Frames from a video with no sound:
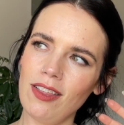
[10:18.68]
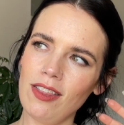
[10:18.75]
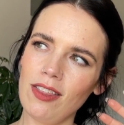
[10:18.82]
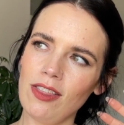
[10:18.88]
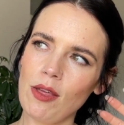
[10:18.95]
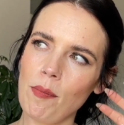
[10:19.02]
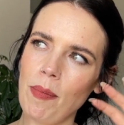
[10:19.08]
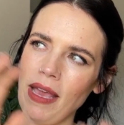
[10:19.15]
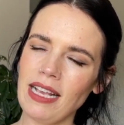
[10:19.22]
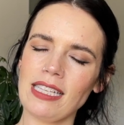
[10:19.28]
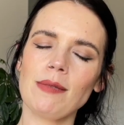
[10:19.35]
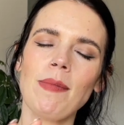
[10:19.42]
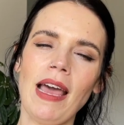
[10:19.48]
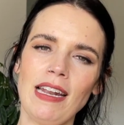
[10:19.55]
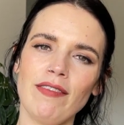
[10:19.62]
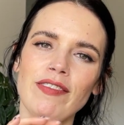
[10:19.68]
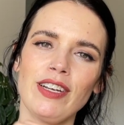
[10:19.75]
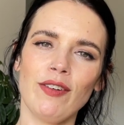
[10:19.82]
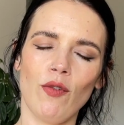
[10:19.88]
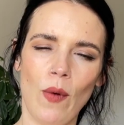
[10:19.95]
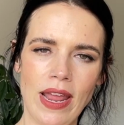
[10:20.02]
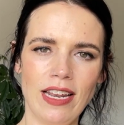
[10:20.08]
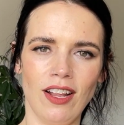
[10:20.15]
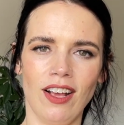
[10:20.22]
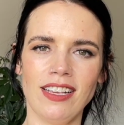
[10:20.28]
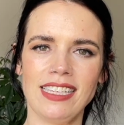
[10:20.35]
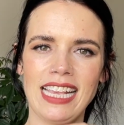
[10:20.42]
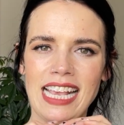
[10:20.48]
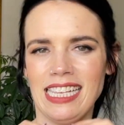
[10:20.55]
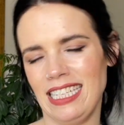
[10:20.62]
the biggest benefit of weight
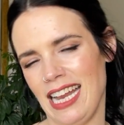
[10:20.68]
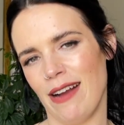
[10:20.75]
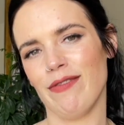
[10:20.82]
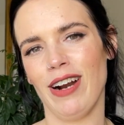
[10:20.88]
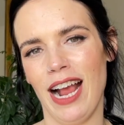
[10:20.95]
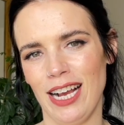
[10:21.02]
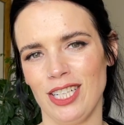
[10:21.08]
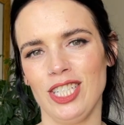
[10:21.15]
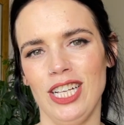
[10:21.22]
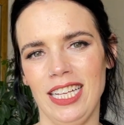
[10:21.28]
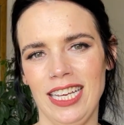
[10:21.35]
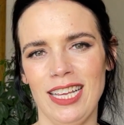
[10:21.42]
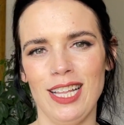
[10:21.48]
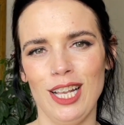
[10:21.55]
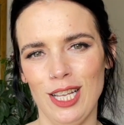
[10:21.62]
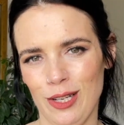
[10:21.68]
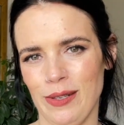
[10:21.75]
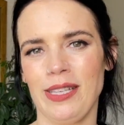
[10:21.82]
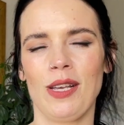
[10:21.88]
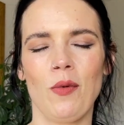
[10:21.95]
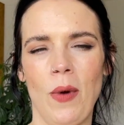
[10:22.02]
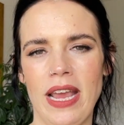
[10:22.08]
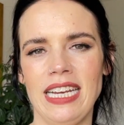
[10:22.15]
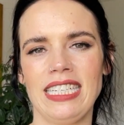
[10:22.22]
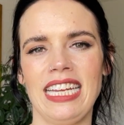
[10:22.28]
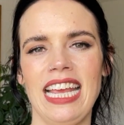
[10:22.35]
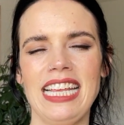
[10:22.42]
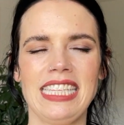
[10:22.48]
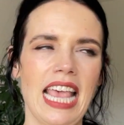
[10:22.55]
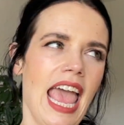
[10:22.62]
loss is never actually losing weight.
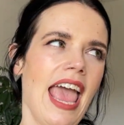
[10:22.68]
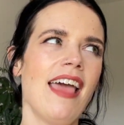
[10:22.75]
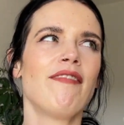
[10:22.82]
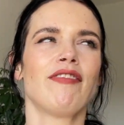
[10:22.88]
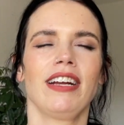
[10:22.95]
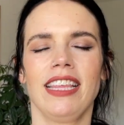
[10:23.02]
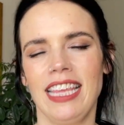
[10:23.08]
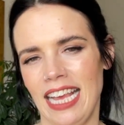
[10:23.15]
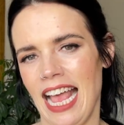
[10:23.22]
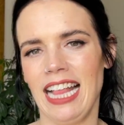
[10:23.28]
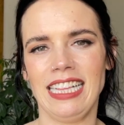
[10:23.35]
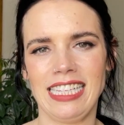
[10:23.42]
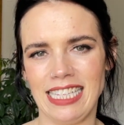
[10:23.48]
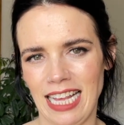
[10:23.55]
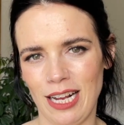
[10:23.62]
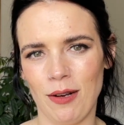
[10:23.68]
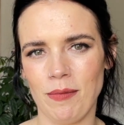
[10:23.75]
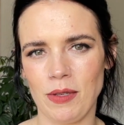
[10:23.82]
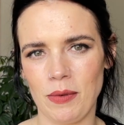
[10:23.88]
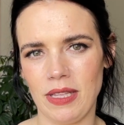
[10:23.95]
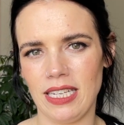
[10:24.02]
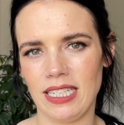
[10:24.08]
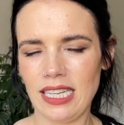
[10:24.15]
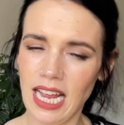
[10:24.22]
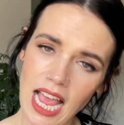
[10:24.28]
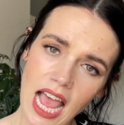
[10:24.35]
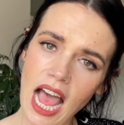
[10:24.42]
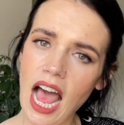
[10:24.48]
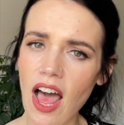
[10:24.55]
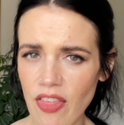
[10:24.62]
It's everything else that comes with it.
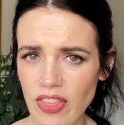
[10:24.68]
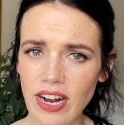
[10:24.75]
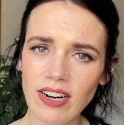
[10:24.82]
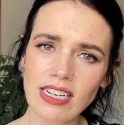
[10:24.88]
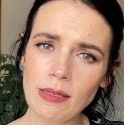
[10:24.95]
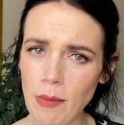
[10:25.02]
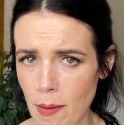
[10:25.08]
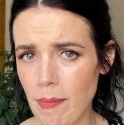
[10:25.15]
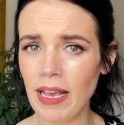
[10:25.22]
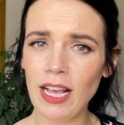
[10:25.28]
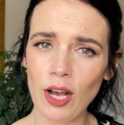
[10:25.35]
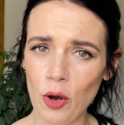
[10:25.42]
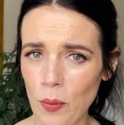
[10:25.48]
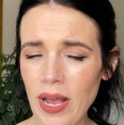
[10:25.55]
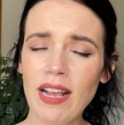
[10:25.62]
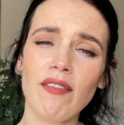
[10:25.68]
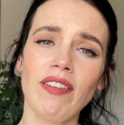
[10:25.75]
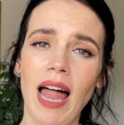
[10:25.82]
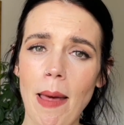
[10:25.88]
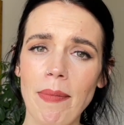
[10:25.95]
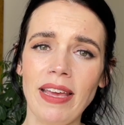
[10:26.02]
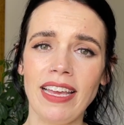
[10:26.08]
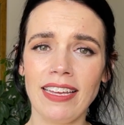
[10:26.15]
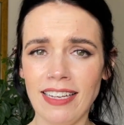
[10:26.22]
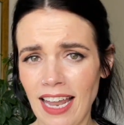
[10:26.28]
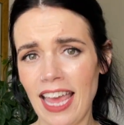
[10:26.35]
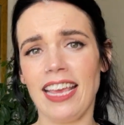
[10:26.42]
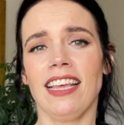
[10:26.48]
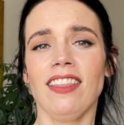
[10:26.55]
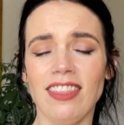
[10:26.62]
And there is my bingo wing flapping.
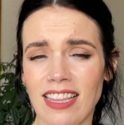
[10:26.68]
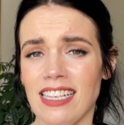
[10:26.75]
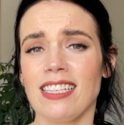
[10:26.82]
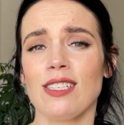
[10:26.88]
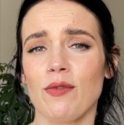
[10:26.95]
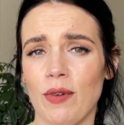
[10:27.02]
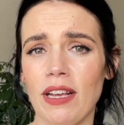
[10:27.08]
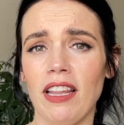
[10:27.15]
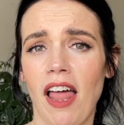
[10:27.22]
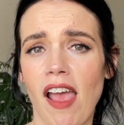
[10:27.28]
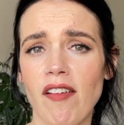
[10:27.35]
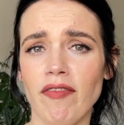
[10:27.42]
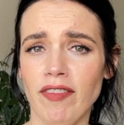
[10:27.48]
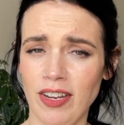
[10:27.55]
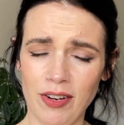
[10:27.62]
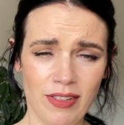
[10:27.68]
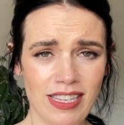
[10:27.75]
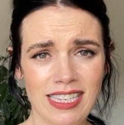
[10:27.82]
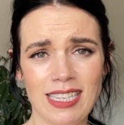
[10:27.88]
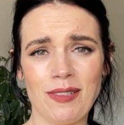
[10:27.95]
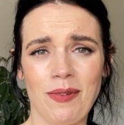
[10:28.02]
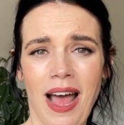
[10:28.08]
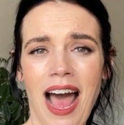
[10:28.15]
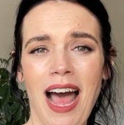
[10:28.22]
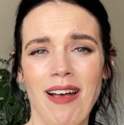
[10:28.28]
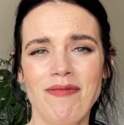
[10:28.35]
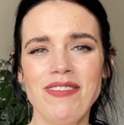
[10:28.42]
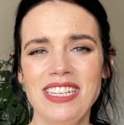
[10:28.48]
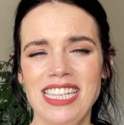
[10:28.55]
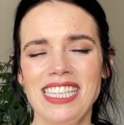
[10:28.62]
Like, this is real life, you know, this is what
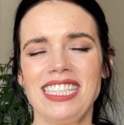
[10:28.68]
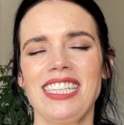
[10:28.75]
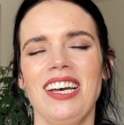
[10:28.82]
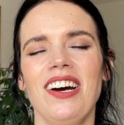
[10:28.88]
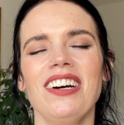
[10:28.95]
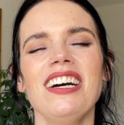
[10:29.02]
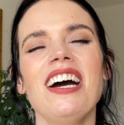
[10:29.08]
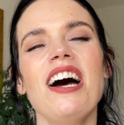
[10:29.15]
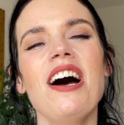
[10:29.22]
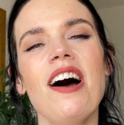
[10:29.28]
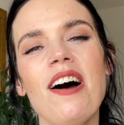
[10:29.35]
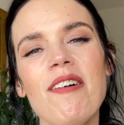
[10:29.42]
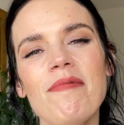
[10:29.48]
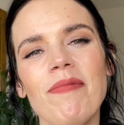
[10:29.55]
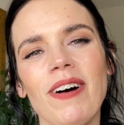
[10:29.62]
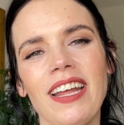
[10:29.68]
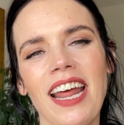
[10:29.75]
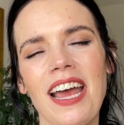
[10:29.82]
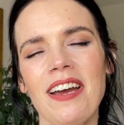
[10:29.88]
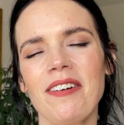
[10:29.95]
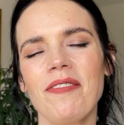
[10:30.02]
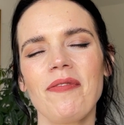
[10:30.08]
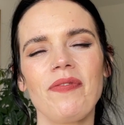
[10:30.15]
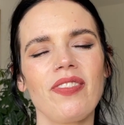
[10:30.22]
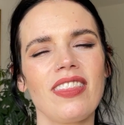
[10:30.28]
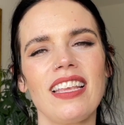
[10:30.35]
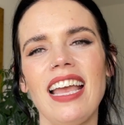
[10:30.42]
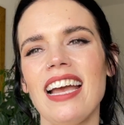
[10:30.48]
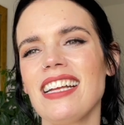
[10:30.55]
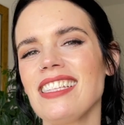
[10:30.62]
happens. So, but um
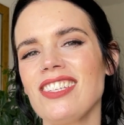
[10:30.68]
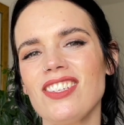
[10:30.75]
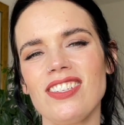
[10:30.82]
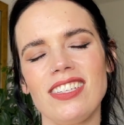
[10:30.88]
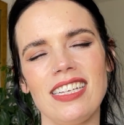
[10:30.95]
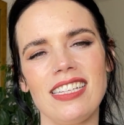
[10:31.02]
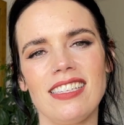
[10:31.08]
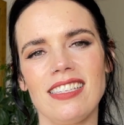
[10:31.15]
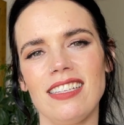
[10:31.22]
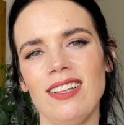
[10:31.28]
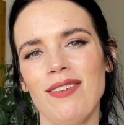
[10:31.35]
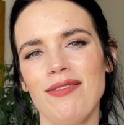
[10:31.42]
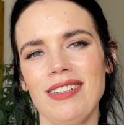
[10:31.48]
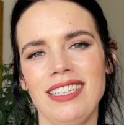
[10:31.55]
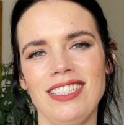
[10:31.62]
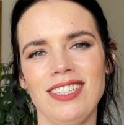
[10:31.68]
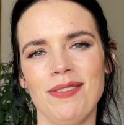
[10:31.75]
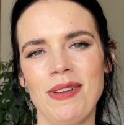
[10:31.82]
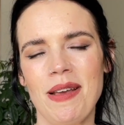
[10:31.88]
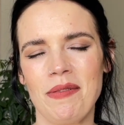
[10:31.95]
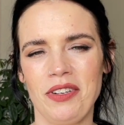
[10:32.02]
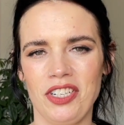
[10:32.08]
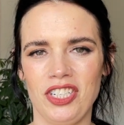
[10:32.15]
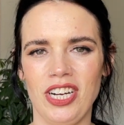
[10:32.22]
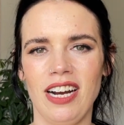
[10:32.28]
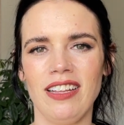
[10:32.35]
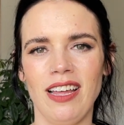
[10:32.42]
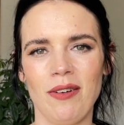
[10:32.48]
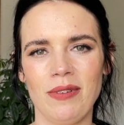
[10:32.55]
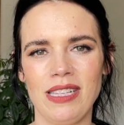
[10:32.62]
yeah, it's just, it's lovely to be able to
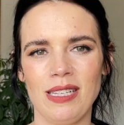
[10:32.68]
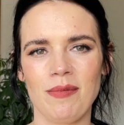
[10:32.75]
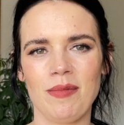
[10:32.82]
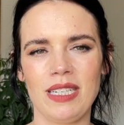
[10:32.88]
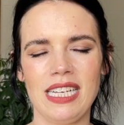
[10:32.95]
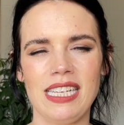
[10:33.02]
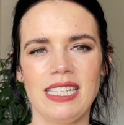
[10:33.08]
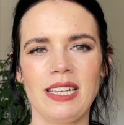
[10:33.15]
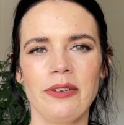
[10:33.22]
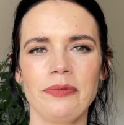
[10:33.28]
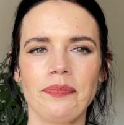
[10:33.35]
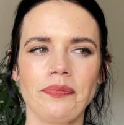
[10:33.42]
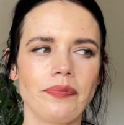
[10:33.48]
share that with somebody. So